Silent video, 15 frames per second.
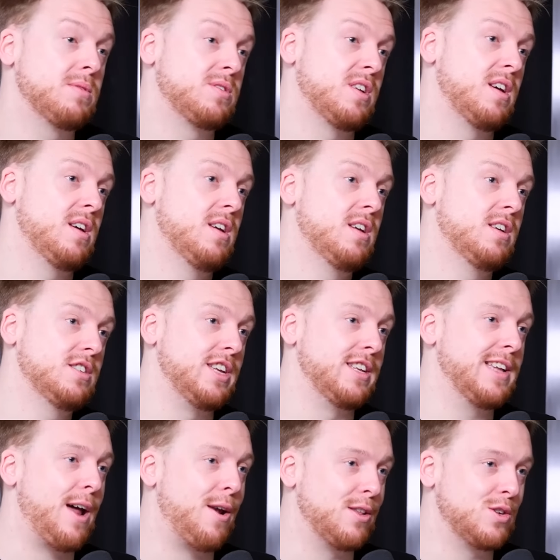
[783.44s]
to sit
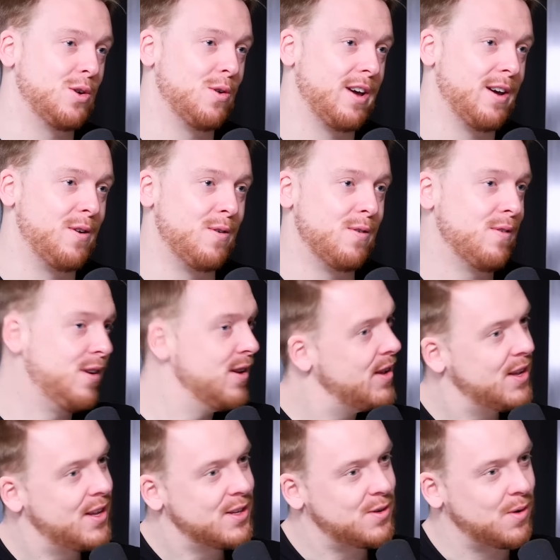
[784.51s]
down and talk it all
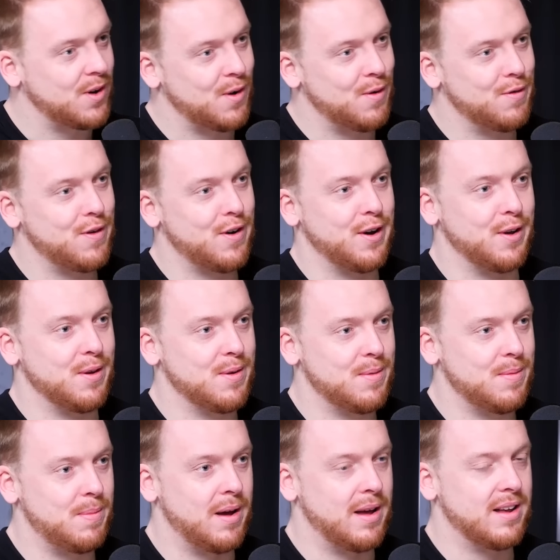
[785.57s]
talk it all through,
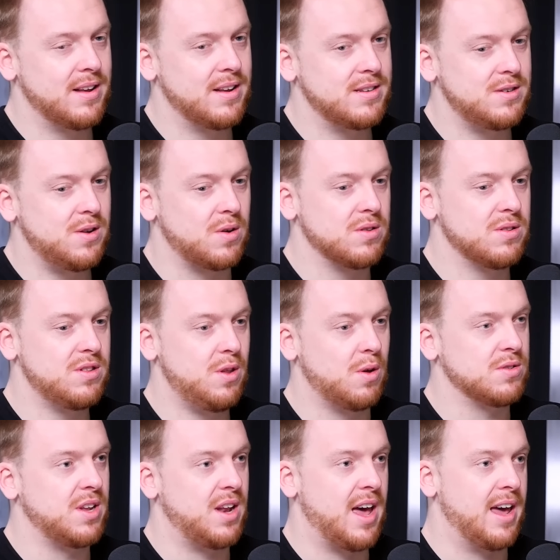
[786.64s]
but mm. not not
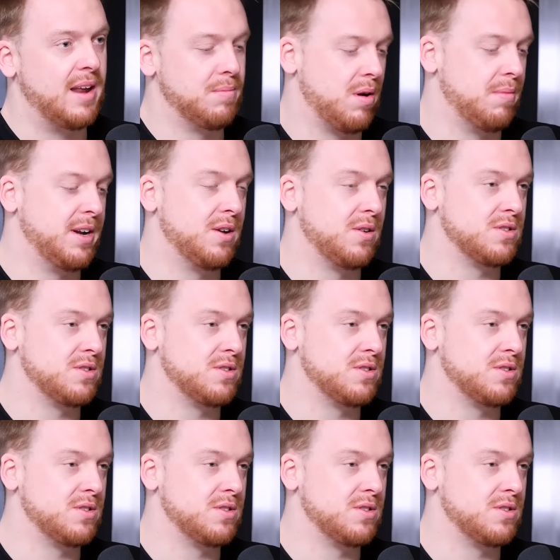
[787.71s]
today and probably not